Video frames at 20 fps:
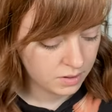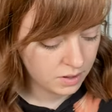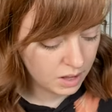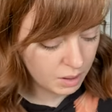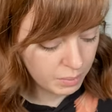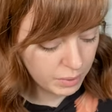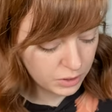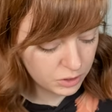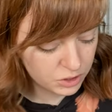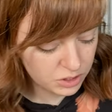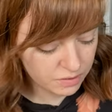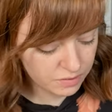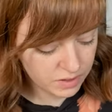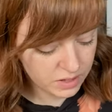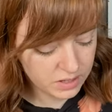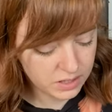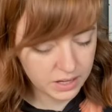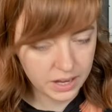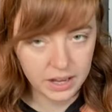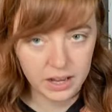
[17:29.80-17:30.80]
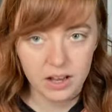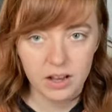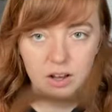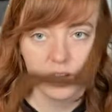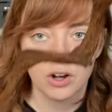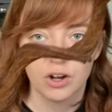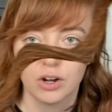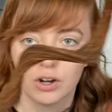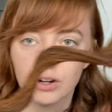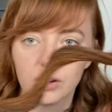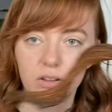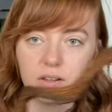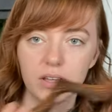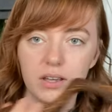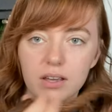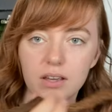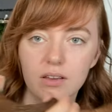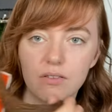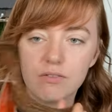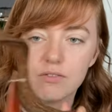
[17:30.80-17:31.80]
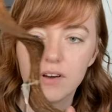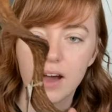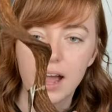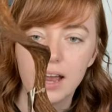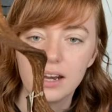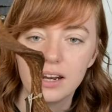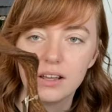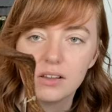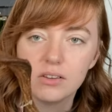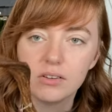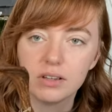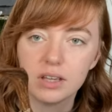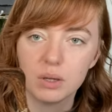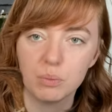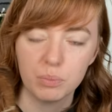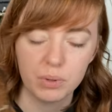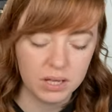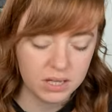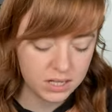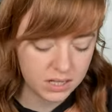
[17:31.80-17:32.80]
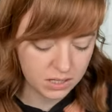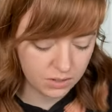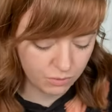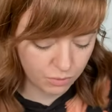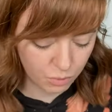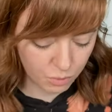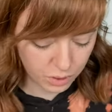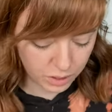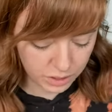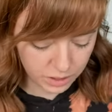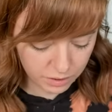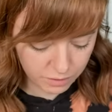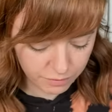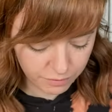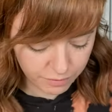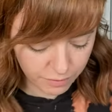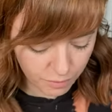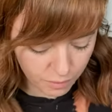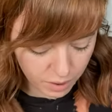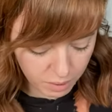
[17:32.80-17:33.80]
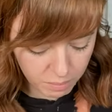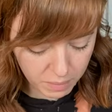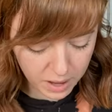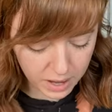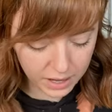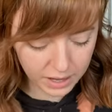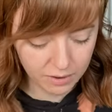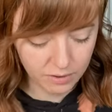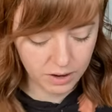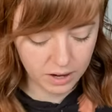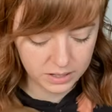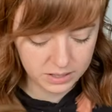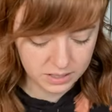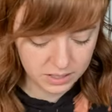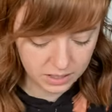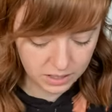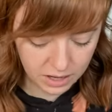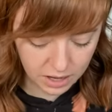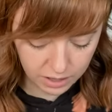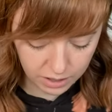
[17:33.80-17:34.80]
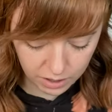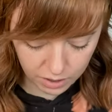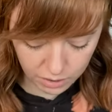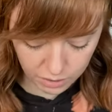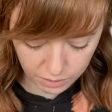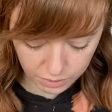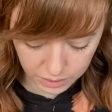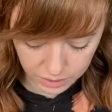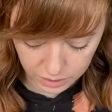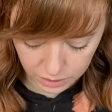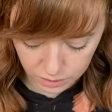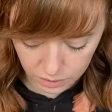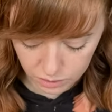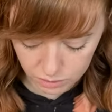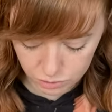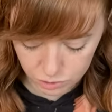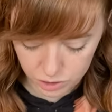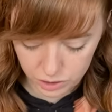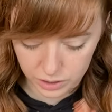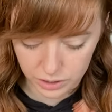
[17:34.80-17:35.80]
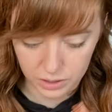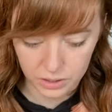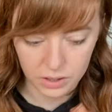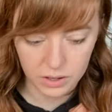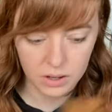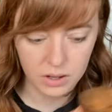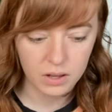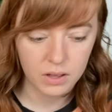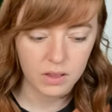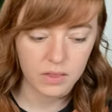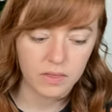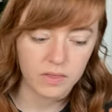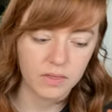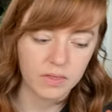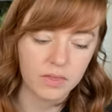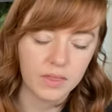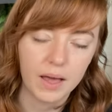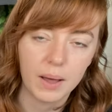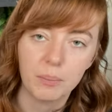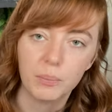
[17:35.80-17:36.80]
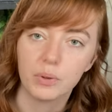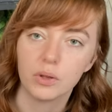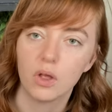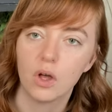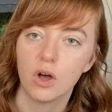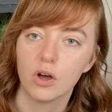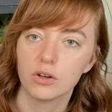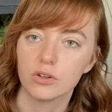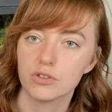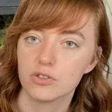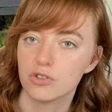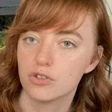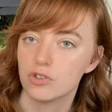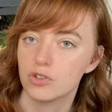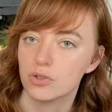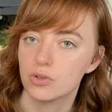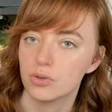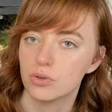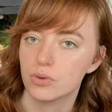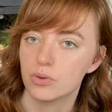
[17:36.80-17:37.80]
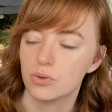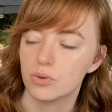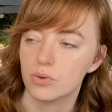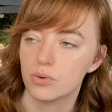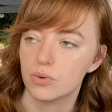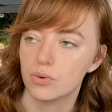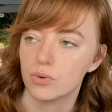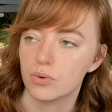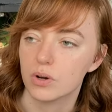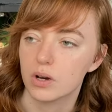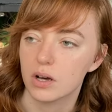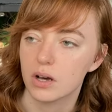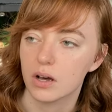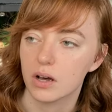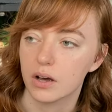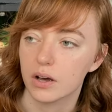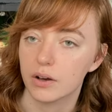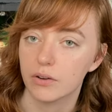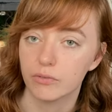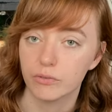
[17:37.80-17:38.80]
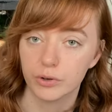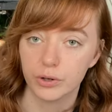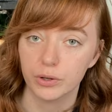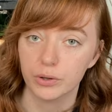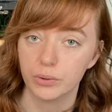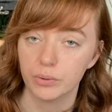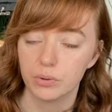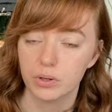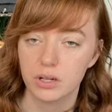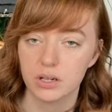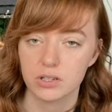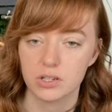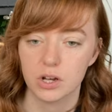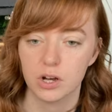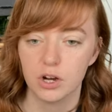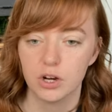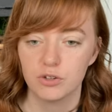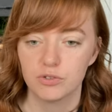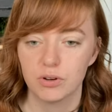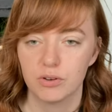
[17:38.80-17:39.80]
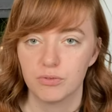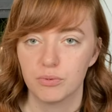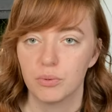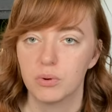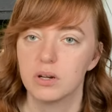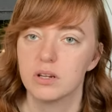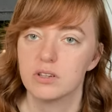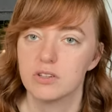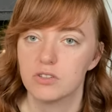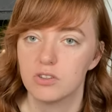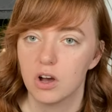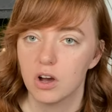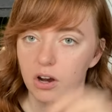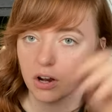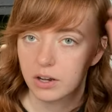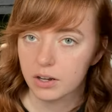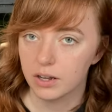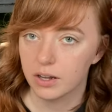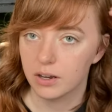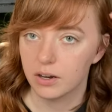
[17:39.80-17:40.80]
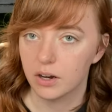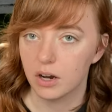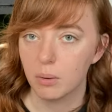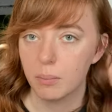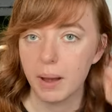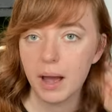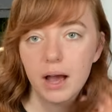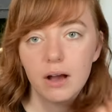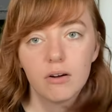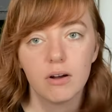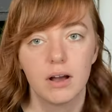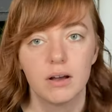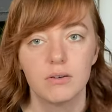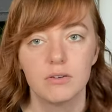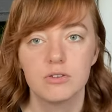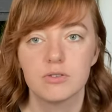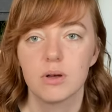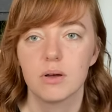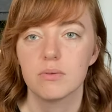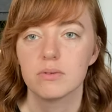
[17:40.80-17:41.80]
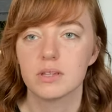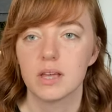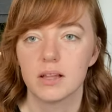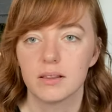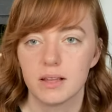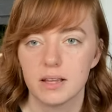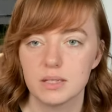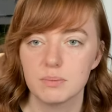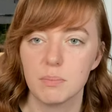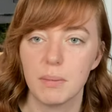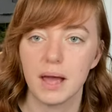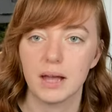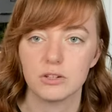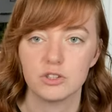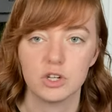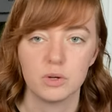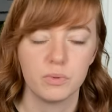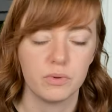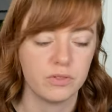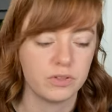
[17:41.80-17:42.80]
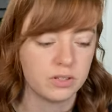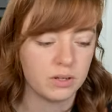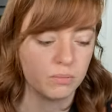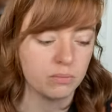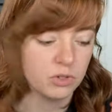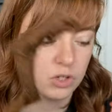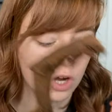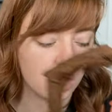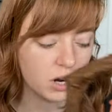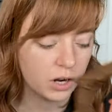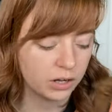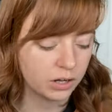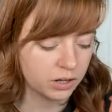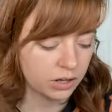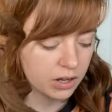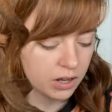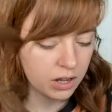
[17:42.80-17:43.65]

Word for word: a bunch of these like curly, viney looking pieces of wood for my crested gecko enclosure that belongs to uh, Rue because her driftwood is dark in her background. So I was like, let's match it with some dark